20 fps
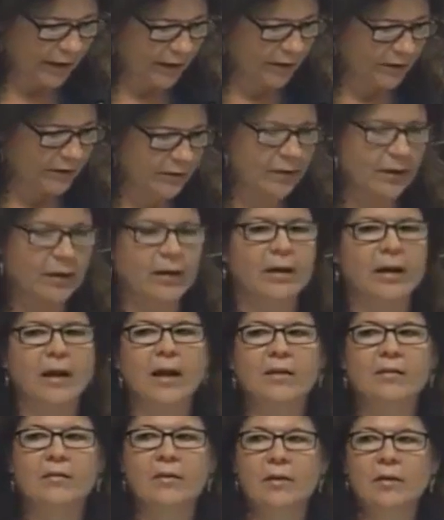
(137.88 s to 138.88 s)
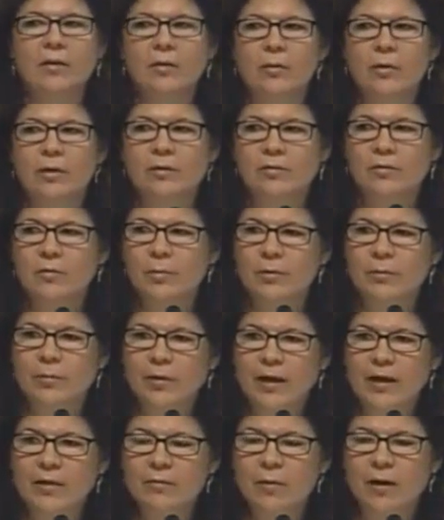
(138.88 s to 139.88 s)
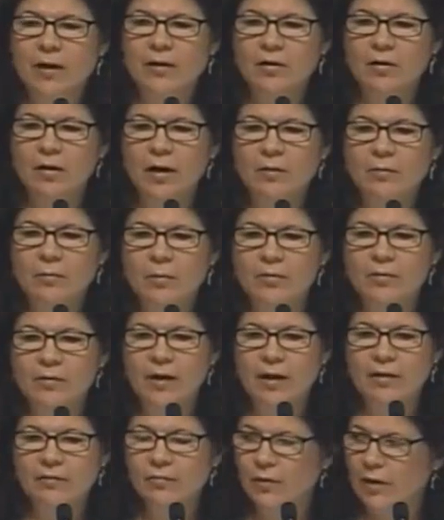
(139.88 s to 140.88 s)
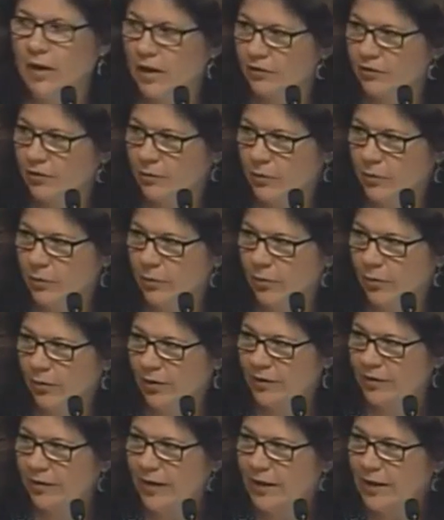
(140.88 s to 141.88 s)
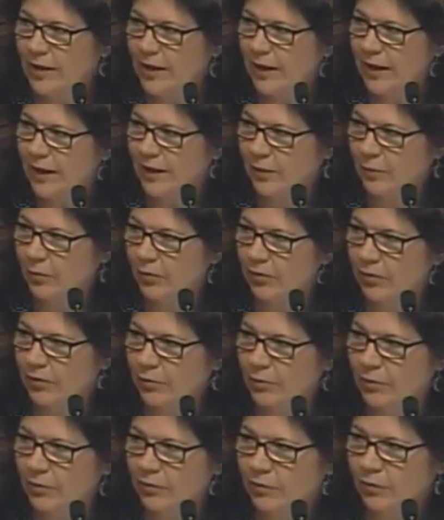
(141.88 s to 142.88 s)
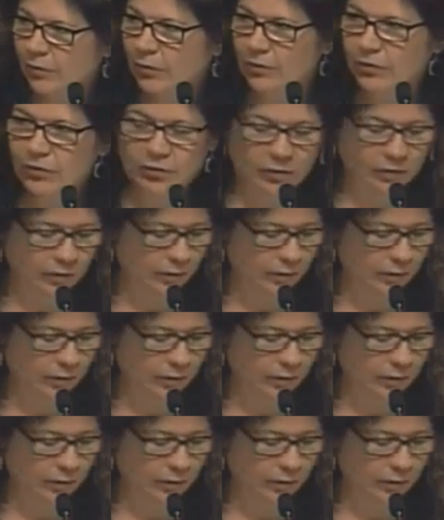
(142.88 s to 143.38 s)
And as the oil spill plan writer, I wrote the after action report. And I'm going to refer